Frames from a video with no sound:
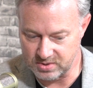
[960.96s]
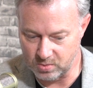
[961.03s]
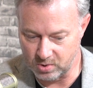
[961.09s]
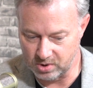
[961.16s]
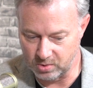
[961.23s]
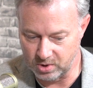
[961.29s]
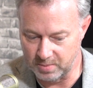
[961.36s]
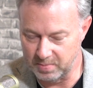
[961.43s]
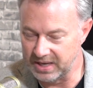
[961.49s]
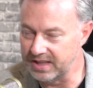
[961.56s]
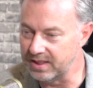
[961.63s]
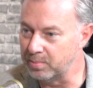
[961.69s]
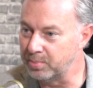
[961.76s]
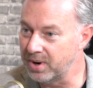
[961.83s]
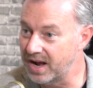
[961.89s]
is where we're going to
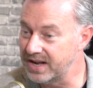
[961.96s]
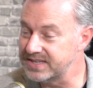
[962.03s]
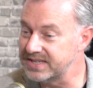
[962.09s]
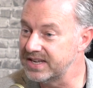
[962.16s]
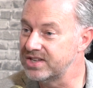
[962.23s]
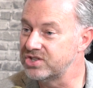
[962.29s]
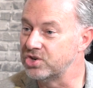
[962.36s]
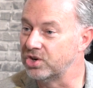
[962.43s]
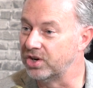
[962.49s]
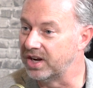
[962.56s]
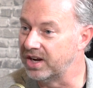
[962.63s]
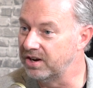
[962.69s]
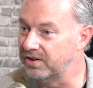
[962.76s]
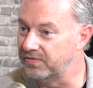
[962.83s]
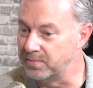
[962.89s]
begin the process. You're going
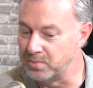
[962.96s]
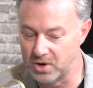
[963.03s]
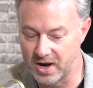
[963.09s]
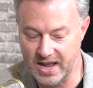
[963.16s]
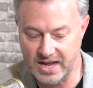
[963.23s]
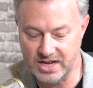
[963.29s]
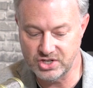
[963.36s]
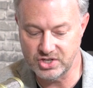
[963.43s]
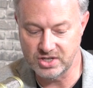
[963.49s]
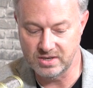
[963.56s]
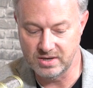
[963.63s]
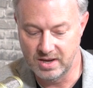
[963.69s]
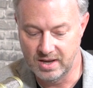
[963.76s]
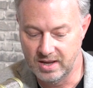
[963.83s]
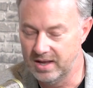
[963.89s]
to hear from your
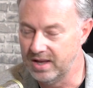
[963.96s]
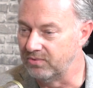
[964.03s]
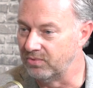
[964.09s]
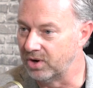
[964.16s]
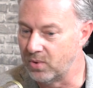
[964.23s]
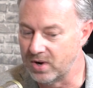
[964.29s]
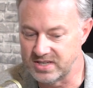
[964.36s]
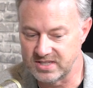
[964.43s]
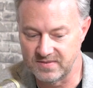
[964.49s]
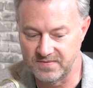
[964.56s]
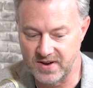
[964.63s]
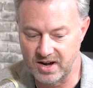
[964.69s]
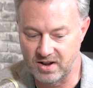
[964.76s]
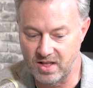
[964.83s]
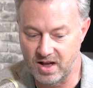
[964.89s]
agent, request the
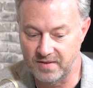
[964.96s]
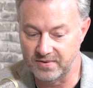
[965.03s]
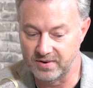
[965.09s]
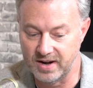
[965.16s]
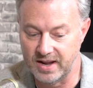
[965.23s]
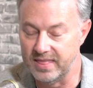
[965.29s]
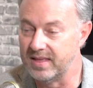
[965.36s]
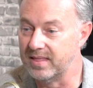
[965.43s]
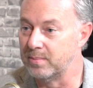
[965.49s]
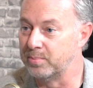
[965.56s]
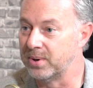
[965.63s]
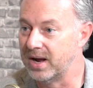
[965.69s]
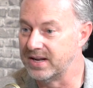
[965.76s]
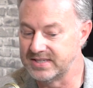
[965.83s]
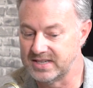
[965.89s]
final offer, and then the
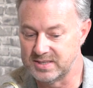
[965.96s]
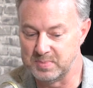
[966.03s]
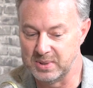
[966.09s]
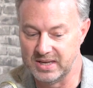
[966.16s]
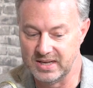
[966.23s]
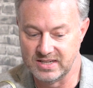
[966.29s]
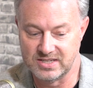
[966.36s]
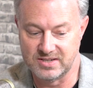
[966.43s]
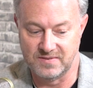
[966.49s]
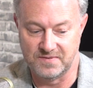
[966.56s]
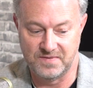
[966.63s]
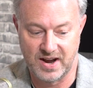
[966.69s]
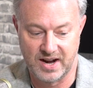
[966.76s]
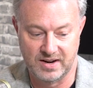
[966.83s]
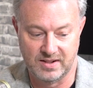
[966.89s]
process begins to
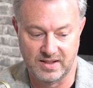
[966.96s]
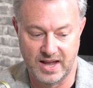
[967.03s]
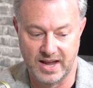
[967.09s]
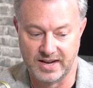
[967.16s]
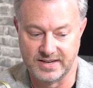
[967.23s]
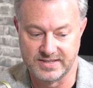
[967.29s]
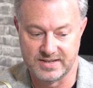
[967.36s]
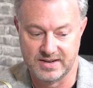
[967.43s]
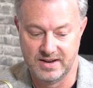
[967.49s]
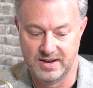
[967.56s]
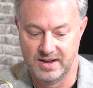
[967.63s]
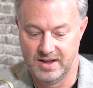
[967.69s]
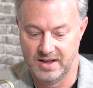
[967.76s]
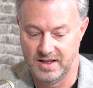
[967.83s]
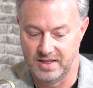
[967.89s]
finalize
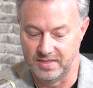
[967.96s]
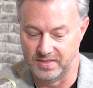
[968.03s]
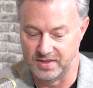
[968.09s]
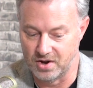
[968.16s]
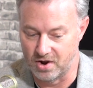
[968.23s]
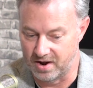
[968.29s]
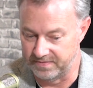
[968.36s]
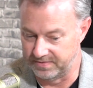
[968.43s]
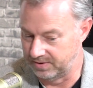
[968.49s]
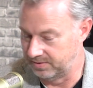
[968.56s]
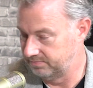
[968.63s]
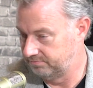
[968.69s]
the offer.